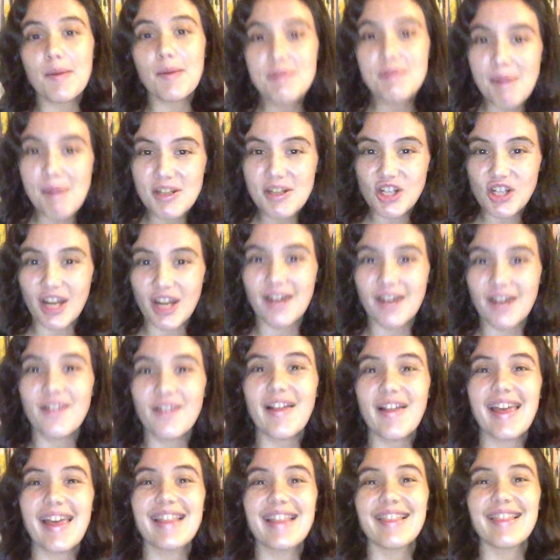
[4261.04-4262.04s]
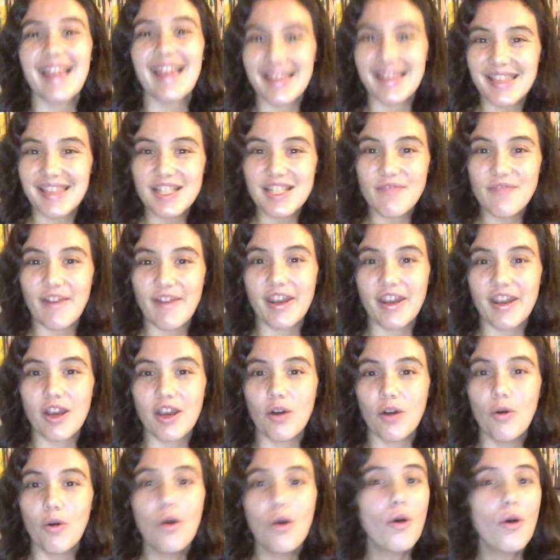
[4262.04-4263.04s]
to my channel and like this
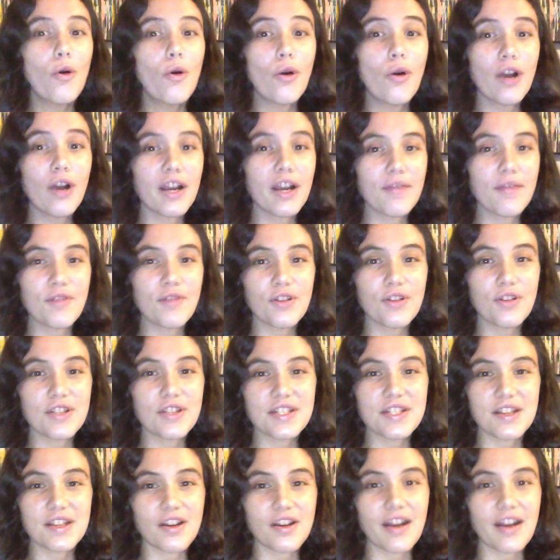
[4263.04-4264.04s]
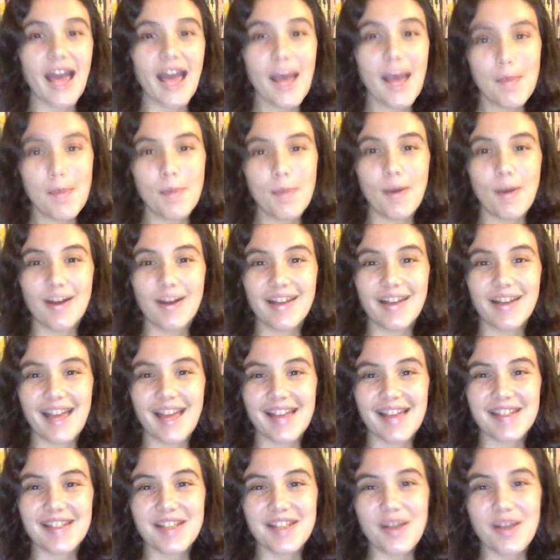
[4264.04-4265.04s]
video, or if you're listening on Apple
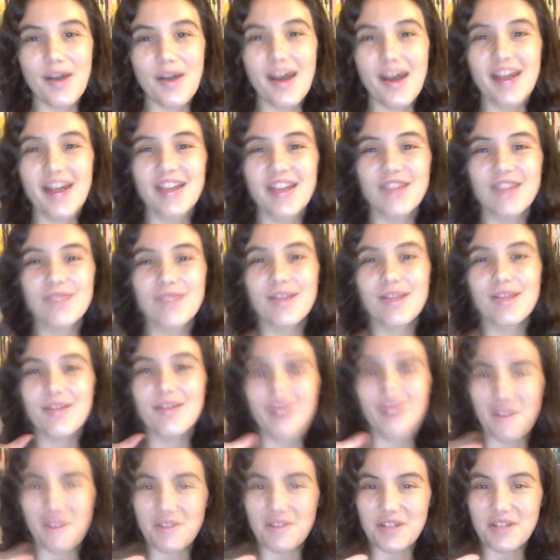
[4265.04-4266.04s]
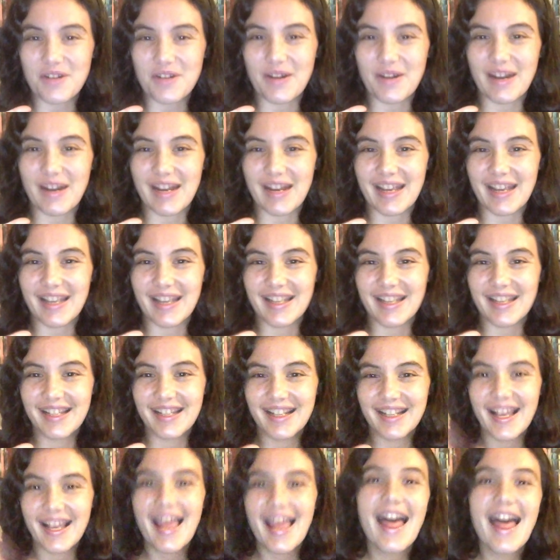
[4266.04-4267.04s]
Podcasts, go ahead and give me a five star rating.
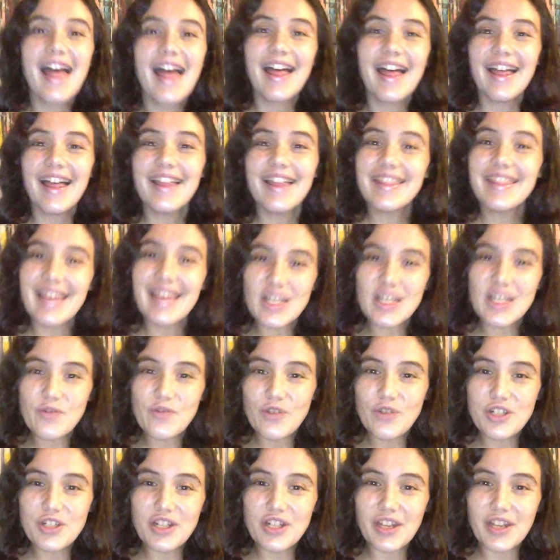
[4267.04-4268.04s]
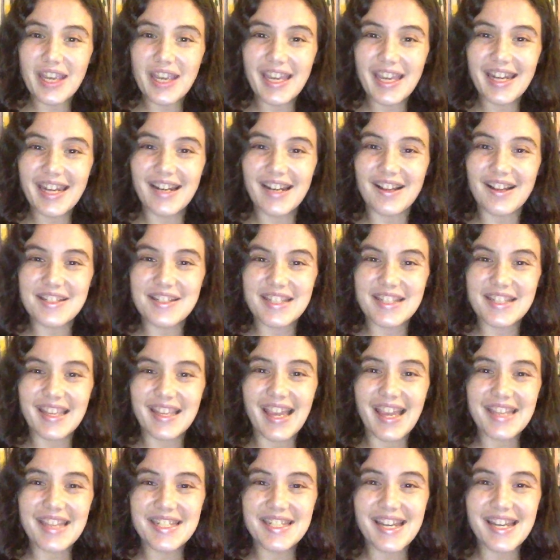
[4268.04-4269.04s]
Thanks for tuning in, and I'll see you
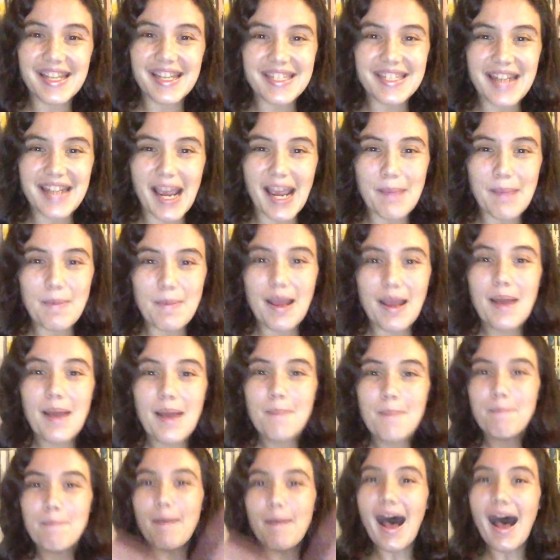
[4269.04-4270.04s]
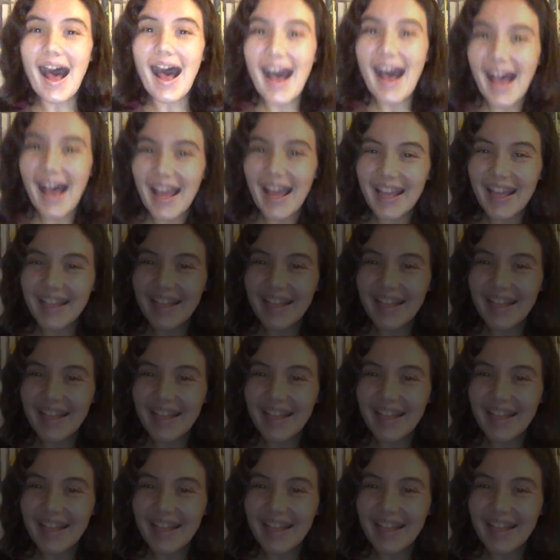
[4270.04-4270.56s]
guys next time. Bye!